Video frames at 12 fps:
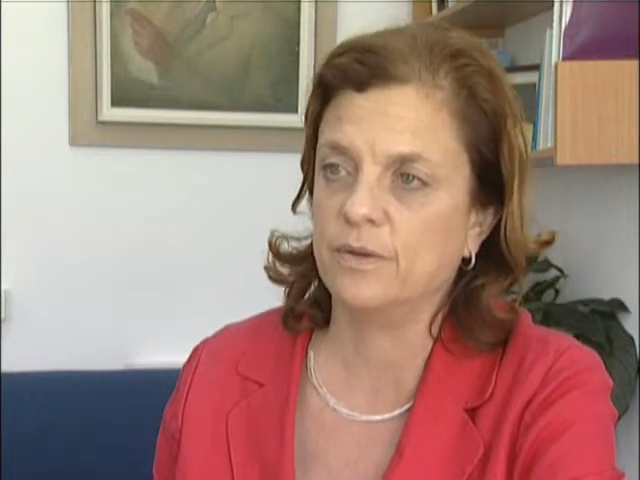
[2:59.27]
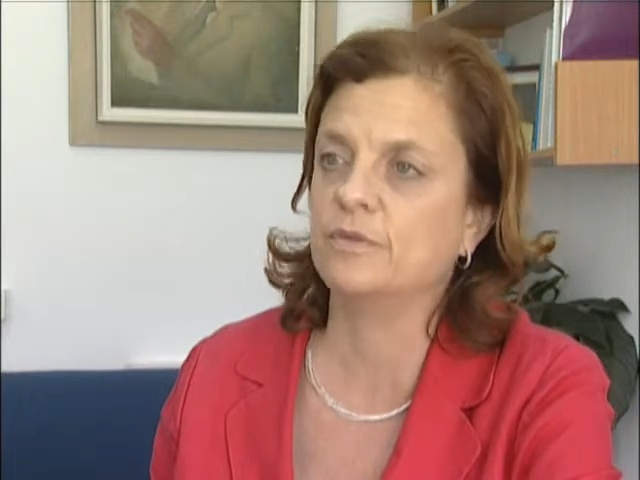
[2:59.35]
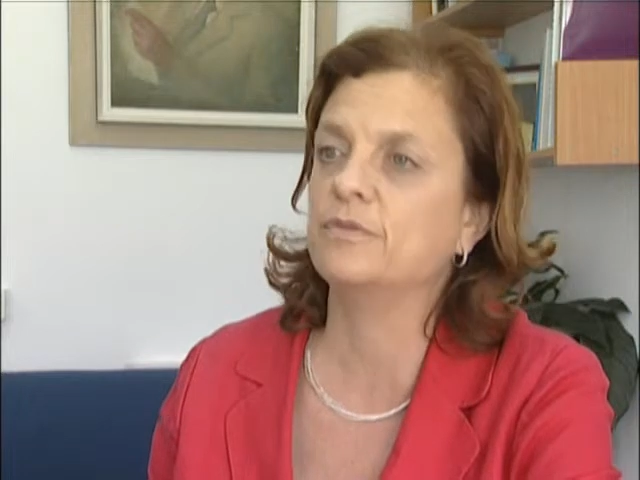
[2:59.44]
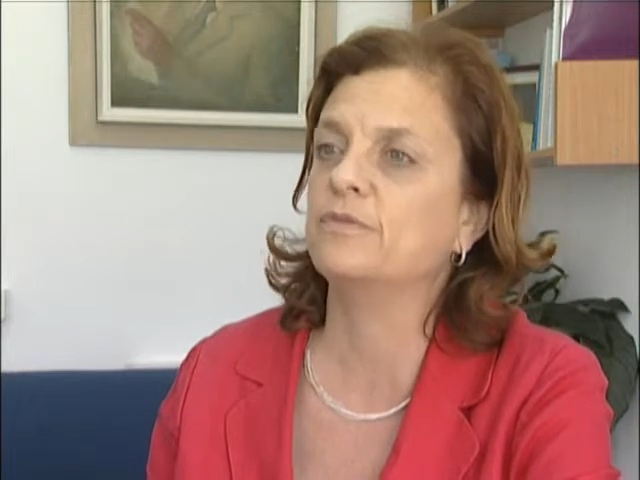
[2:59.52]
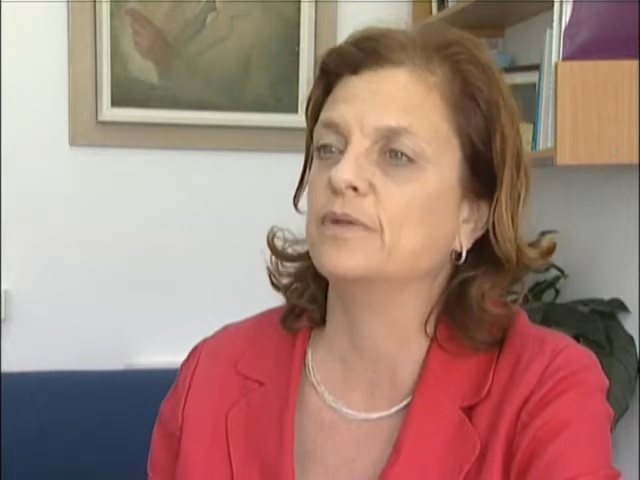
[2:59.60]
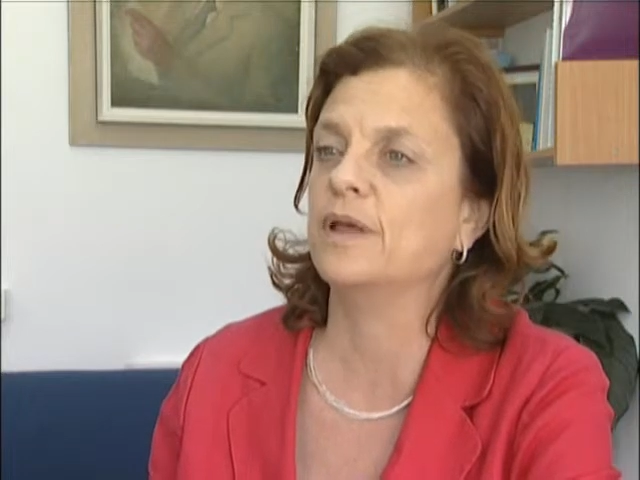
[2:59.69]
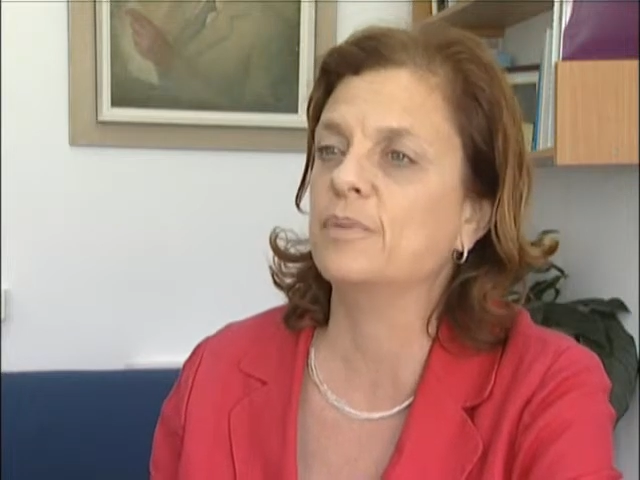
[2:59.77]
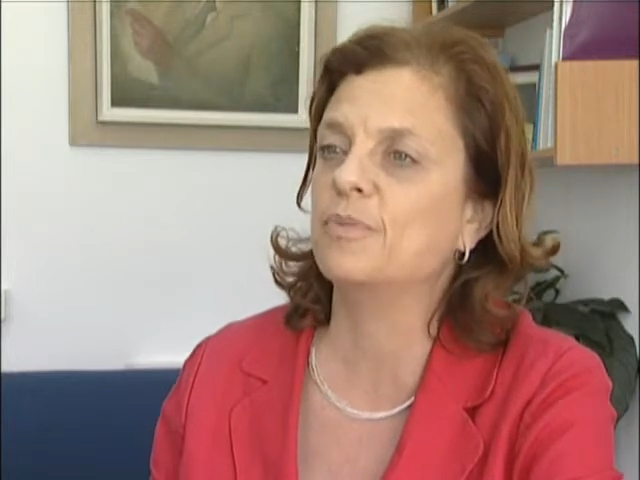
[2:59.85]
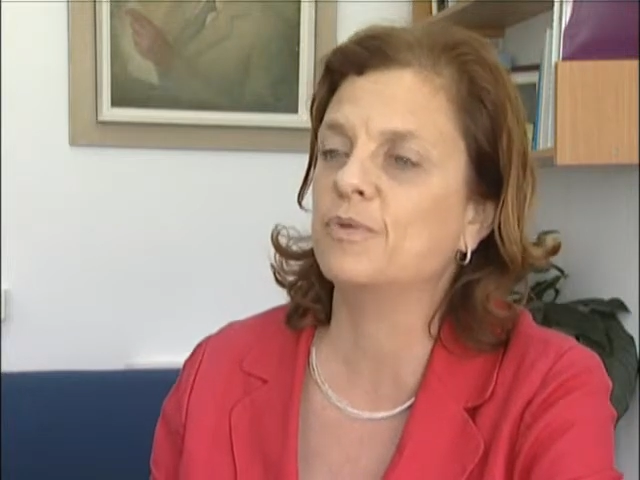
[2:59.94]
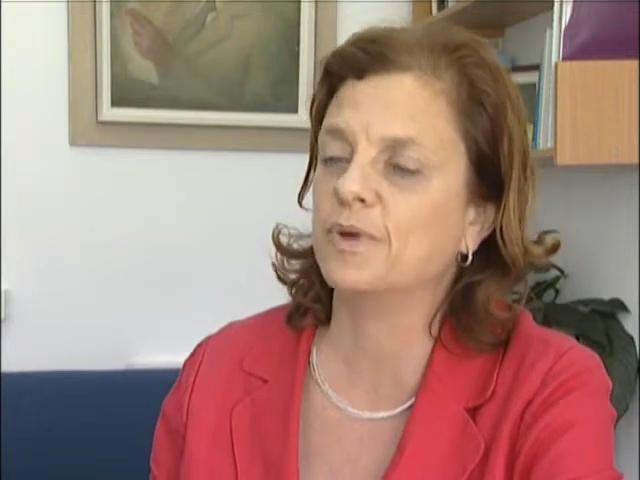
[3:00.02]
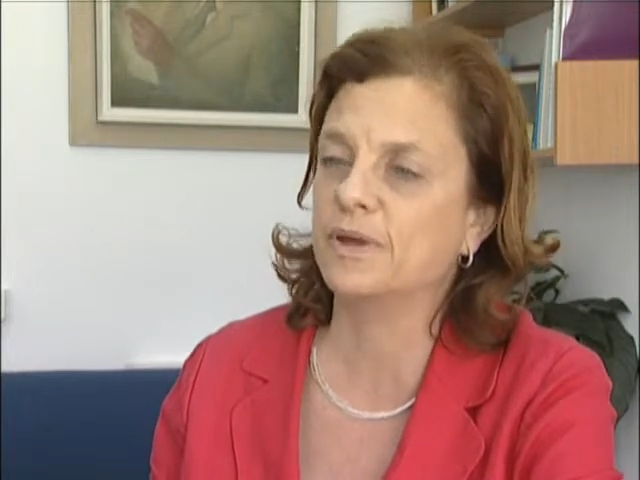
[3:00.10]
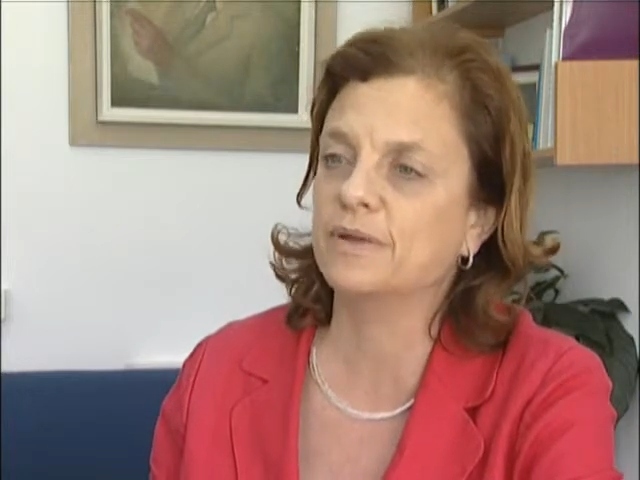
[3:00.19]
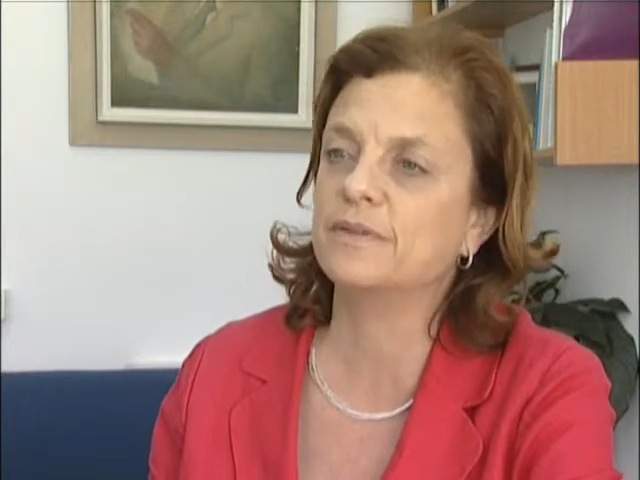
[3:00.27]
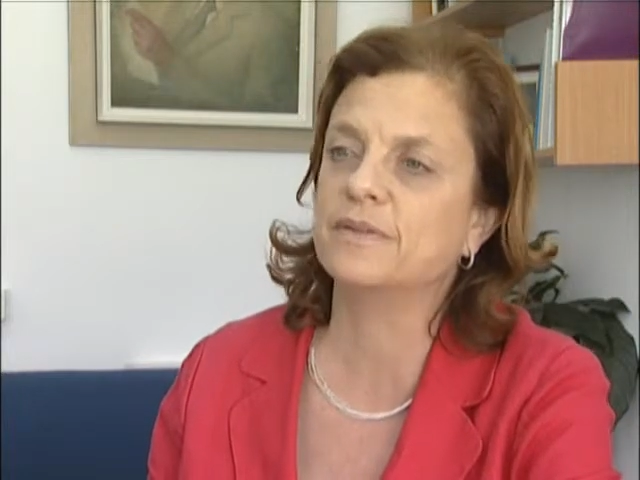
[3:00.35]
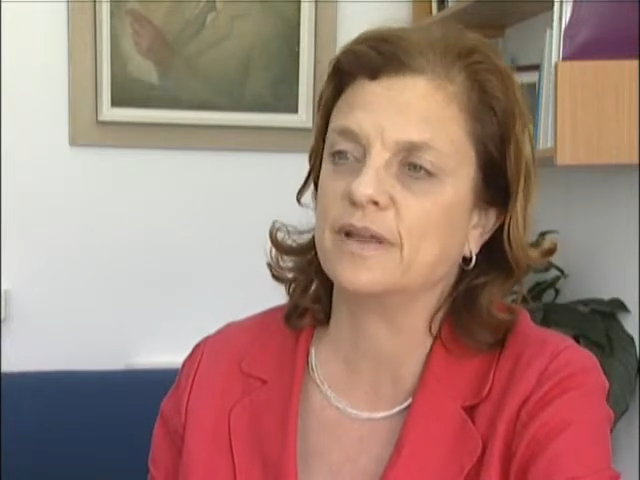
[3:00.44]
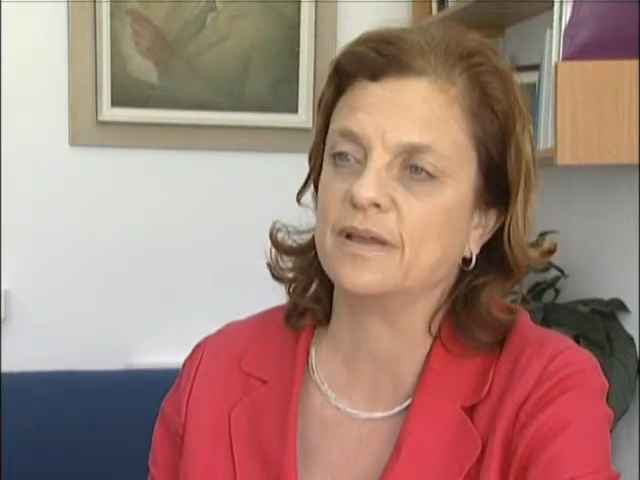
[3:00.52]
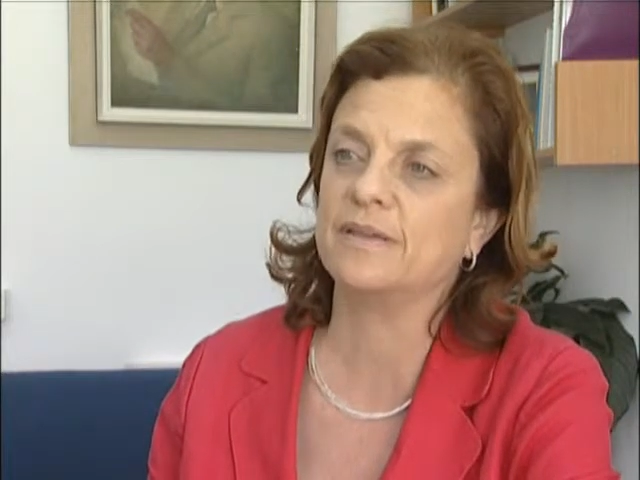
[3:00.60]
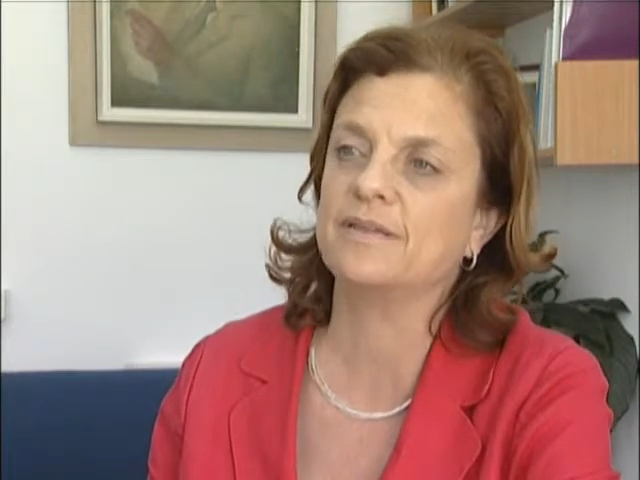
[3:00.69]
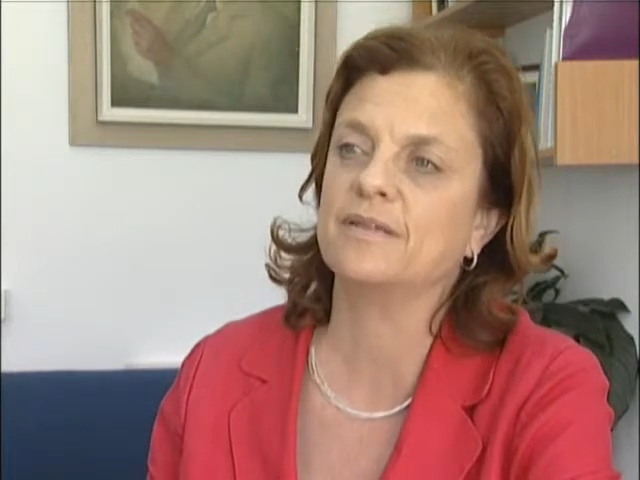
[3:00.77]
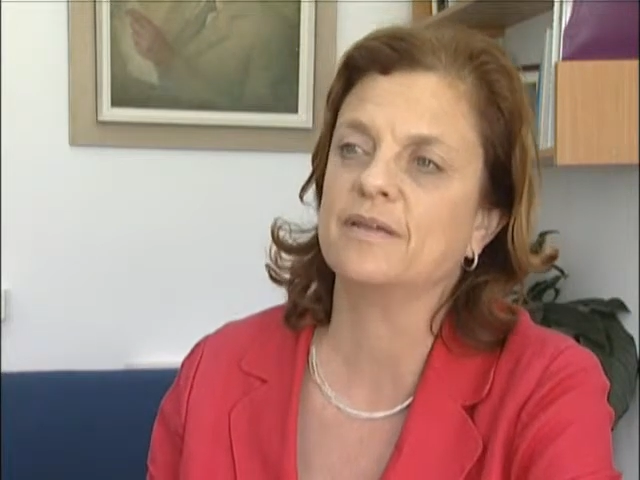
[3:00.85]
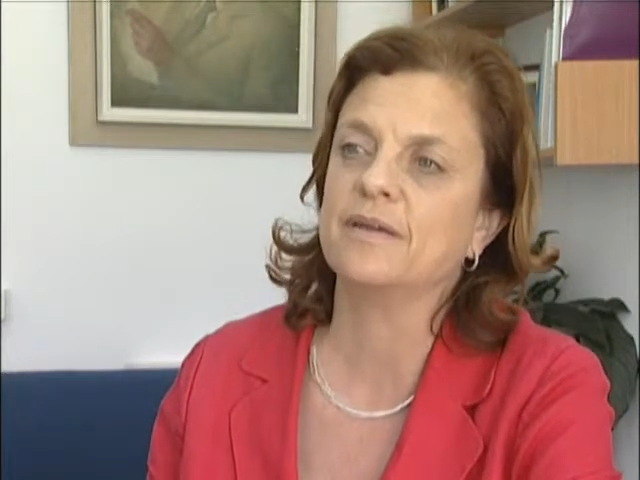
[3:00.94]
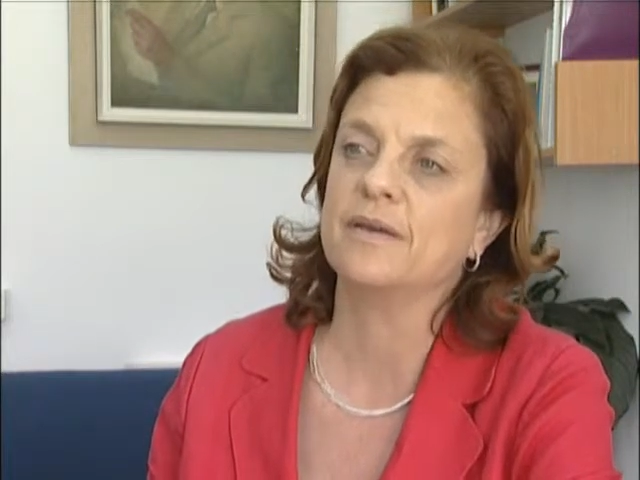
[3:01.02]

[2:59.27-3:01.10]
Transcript: of neighboring states,